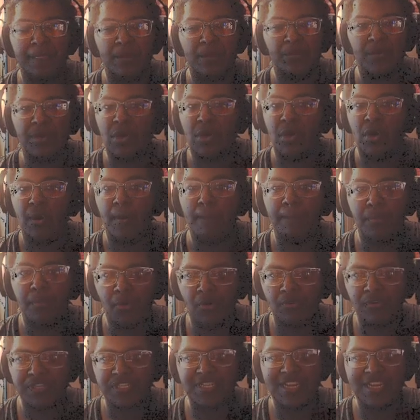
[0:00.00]
We got
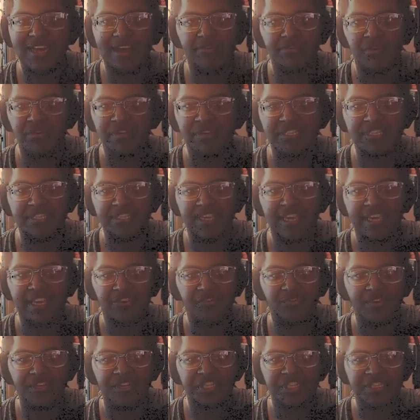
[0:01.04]
Boris now and all these ink
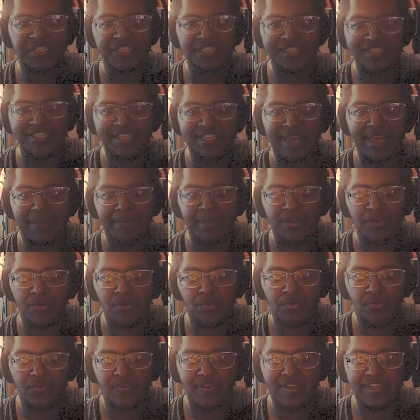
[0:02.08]
creatures and Sammy
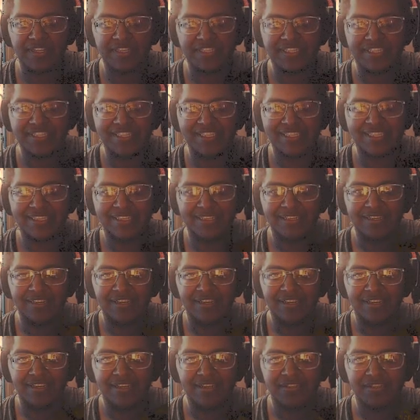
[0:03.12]
Lawrence.
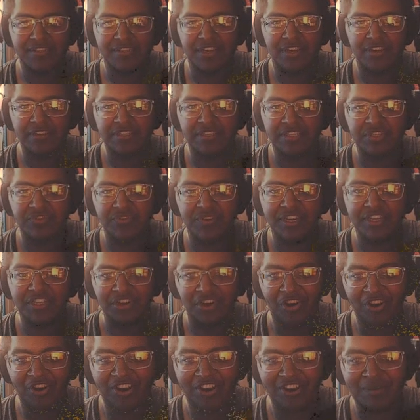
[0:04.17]
It's kind of strange.
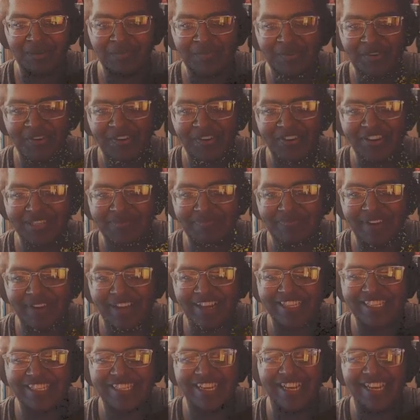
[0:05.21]
Oh, look, a Boris
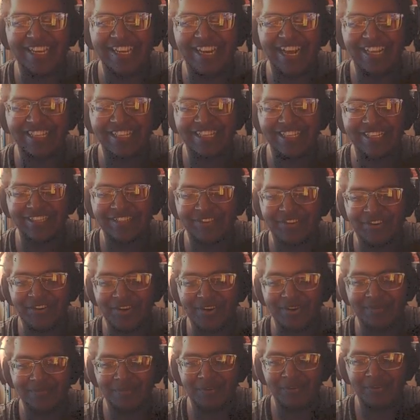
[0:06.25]
plushie! That's
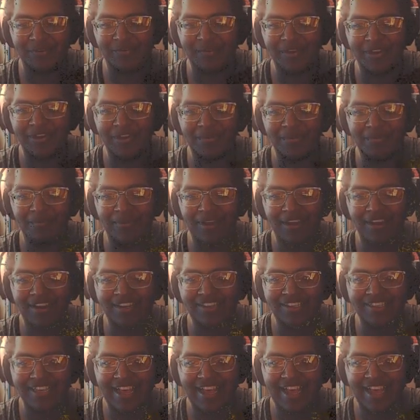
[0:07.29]
adorable. We got a
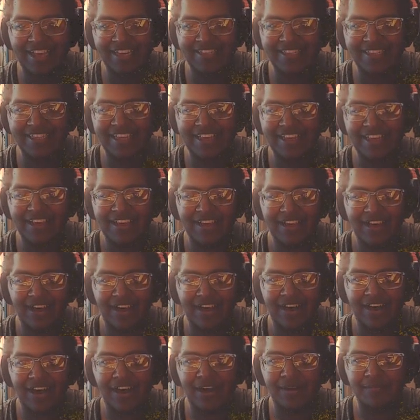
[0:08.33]
minus hat
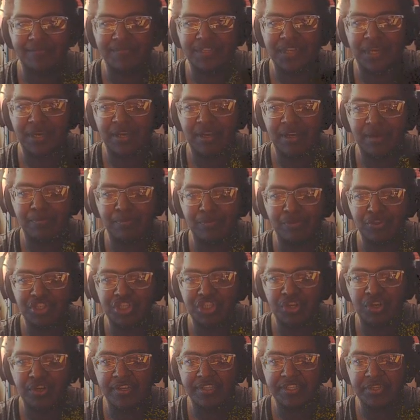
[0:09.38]
um, a couple
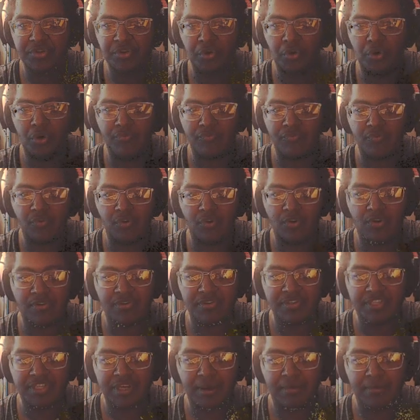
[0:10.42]
shirts and
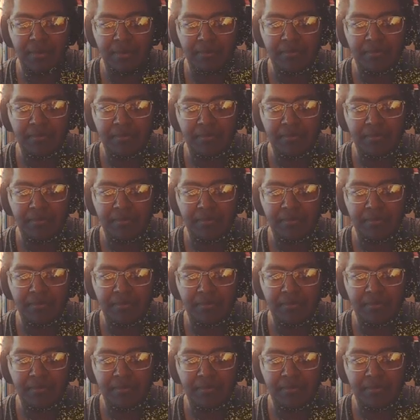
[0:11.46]
overalls, um, a